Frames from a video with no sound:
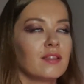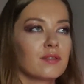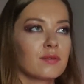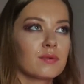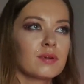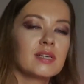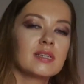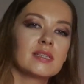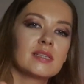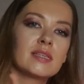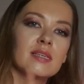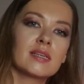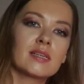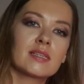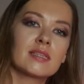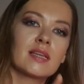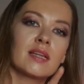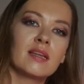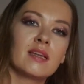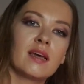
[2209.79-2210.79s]

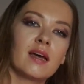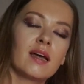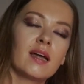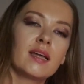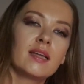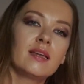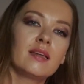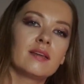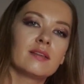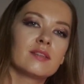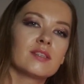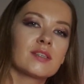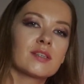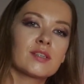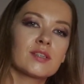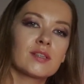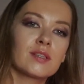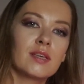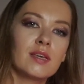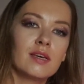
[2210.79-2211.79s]
369. It's
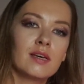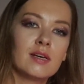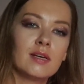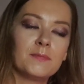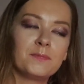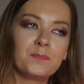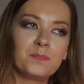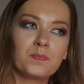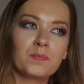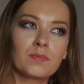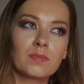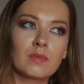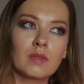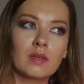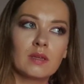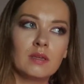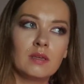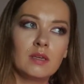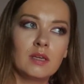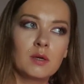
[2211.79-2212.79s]
actually
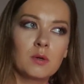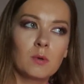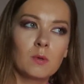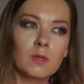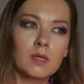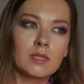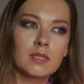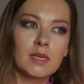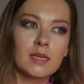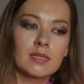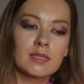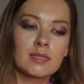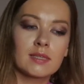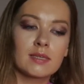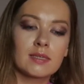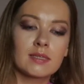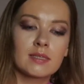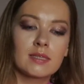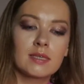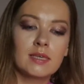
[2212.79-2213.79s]
Nikola
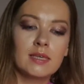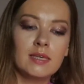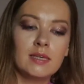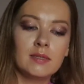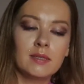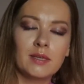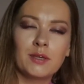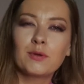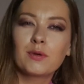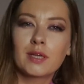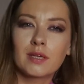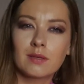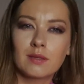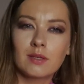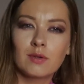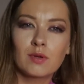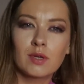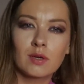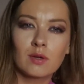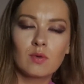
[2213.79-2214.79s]
Tesla's healing. You
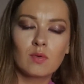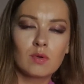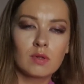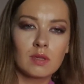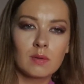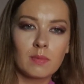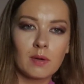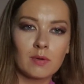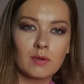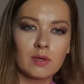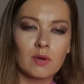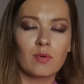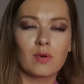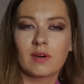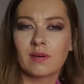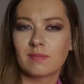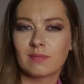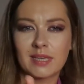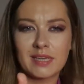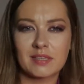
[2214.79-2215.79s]
can Google about it
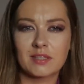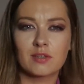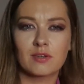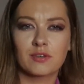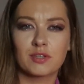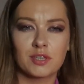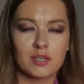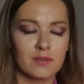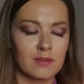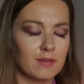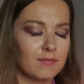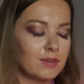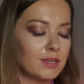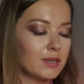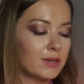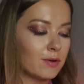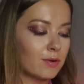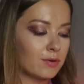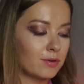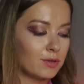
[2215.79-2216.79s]
or like search a
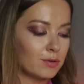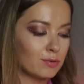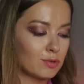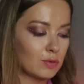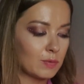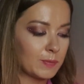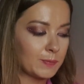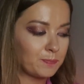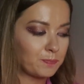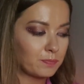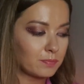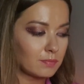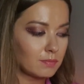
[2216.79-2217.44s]
video on YouTube.